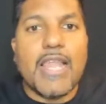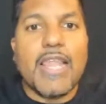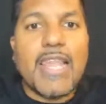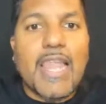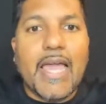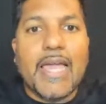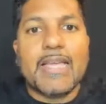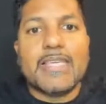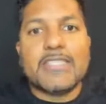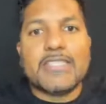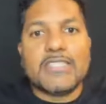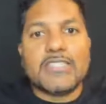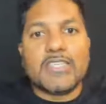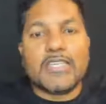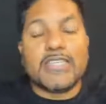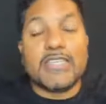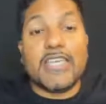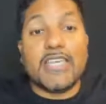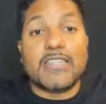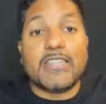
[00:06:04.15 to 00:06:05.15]
likes
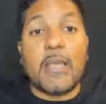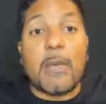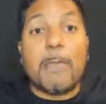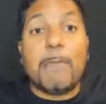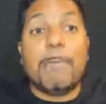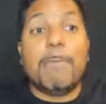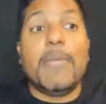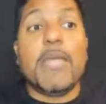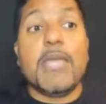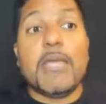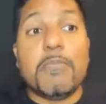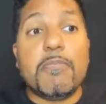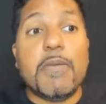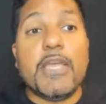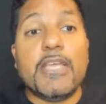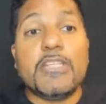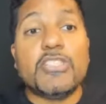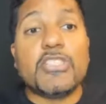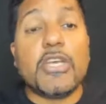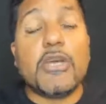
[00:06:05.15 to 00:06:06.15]
to get the big
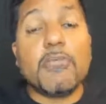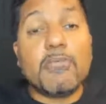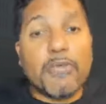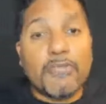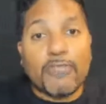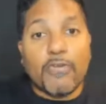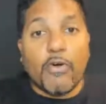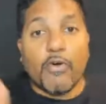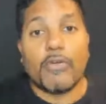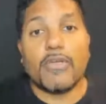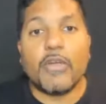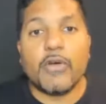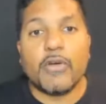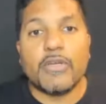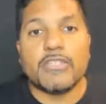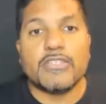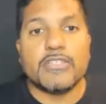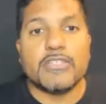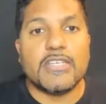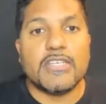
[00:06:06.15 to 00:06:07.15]
picture before we go
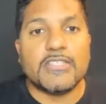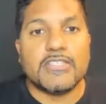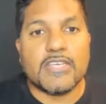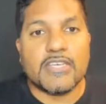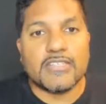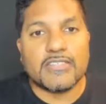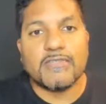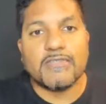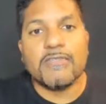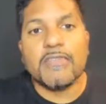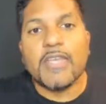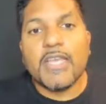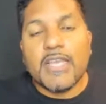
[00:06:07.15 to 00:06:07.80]
into details.